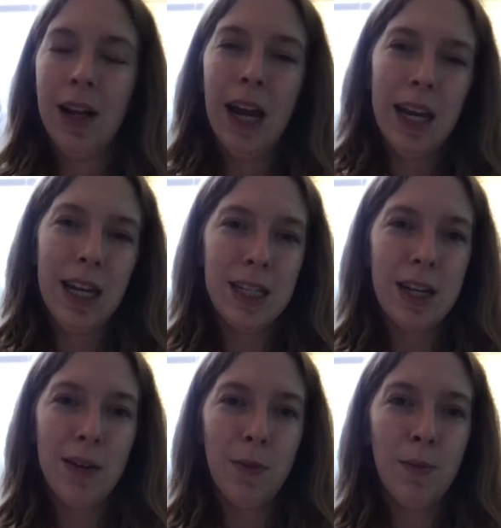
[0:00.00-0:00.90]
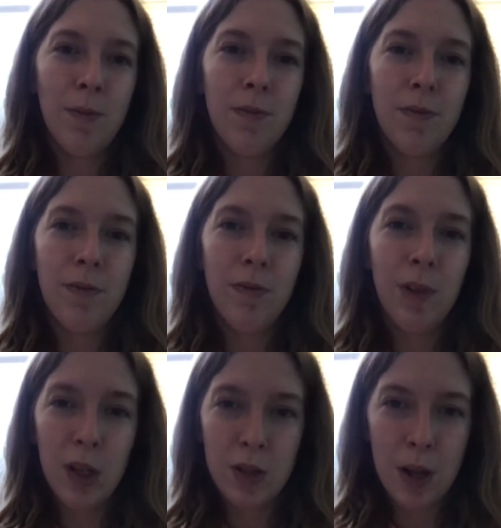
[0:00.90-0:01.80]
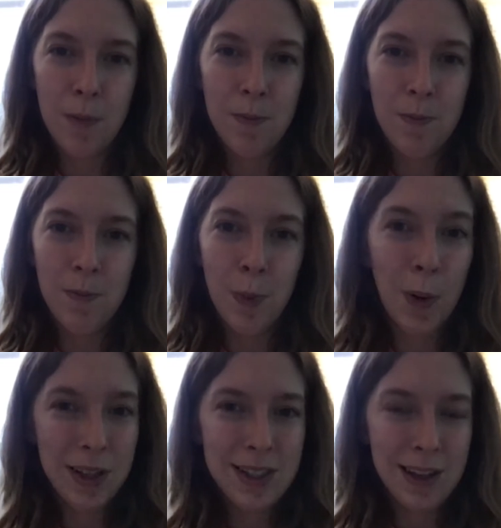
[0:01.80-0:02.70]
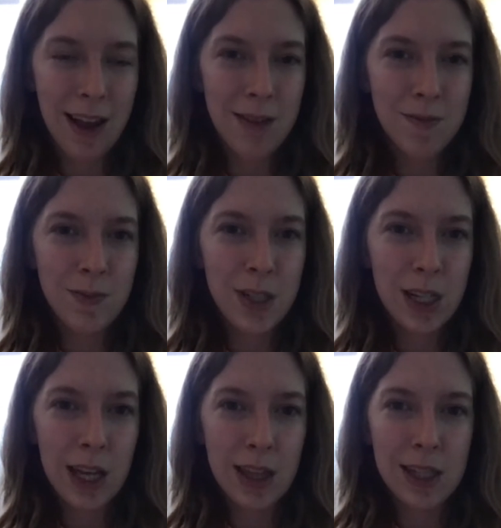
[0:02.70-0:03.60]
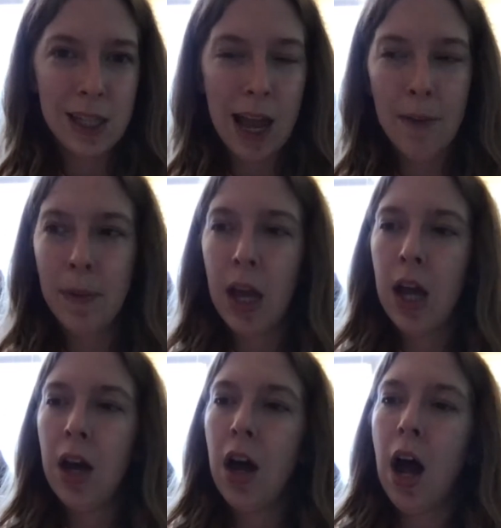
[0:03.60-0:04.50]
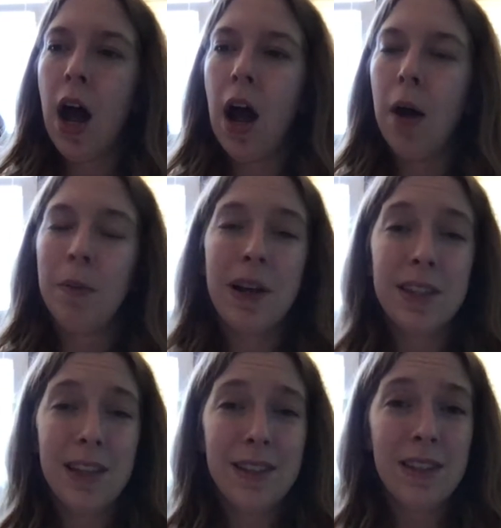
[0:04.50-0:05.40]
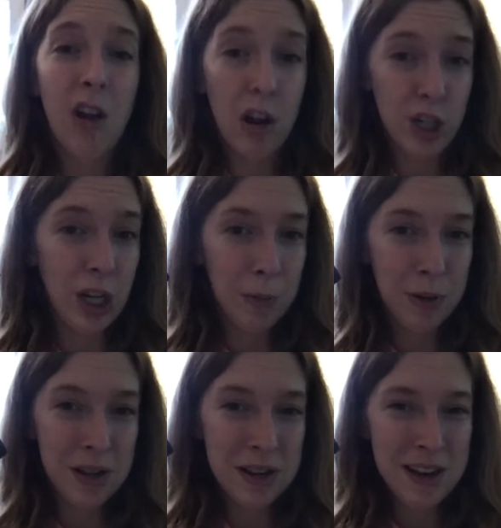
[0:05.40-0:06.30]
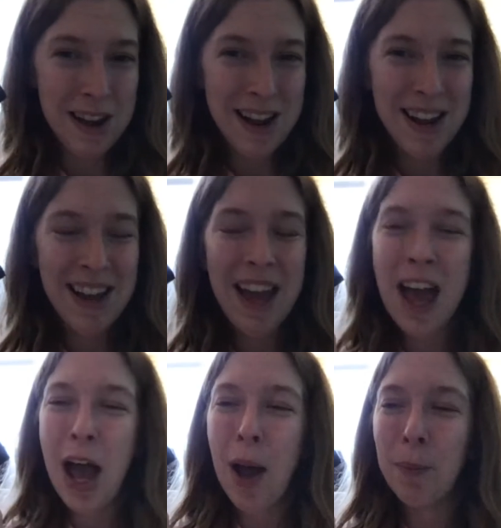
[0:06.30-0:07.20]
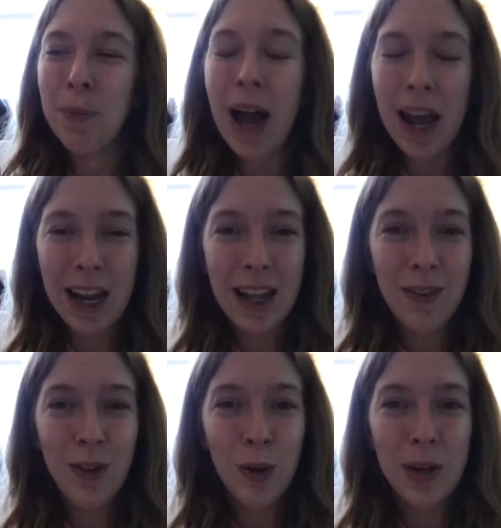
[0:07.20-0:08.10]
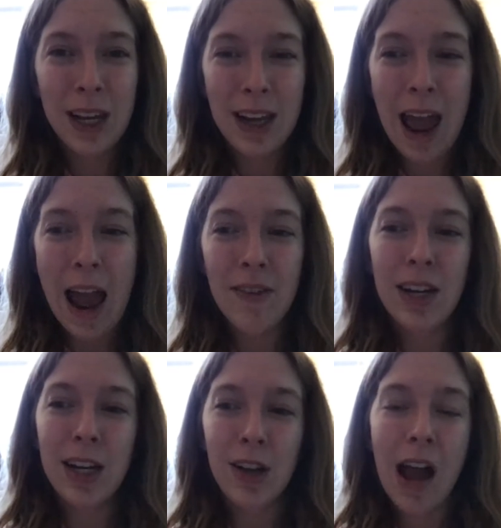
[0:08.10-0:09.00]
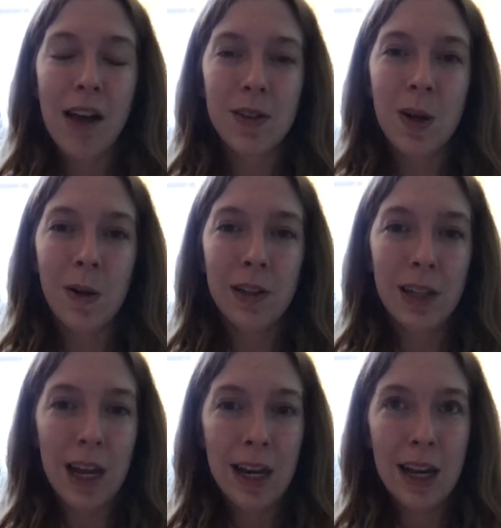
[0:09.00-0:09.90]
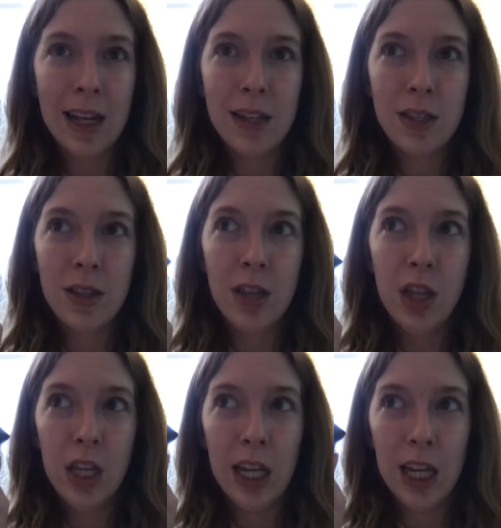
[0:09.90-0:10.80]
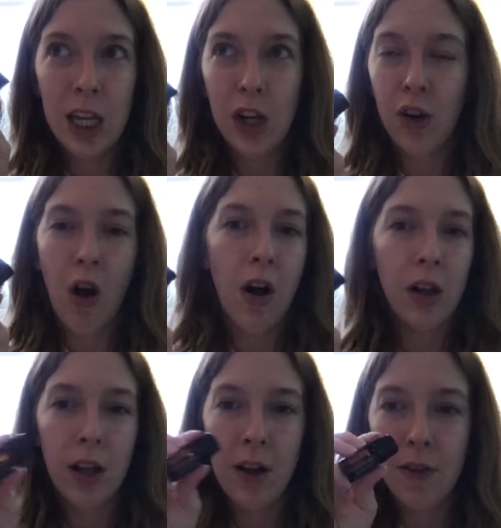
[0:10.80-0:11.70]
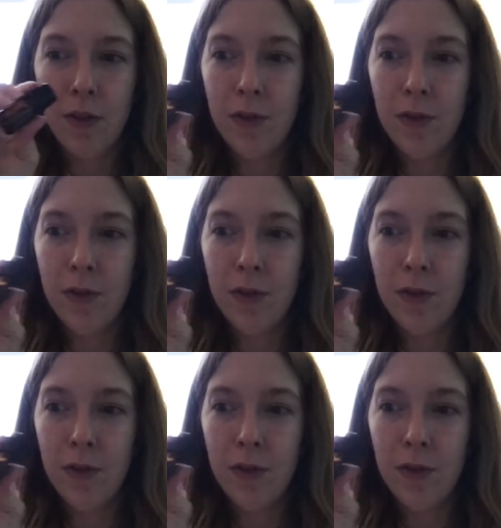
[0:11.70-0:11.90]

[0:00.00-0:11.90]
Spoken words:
Need to use up points again to get this guy. Because it's not cheap. But if you can have it in your household, it is the cure-all of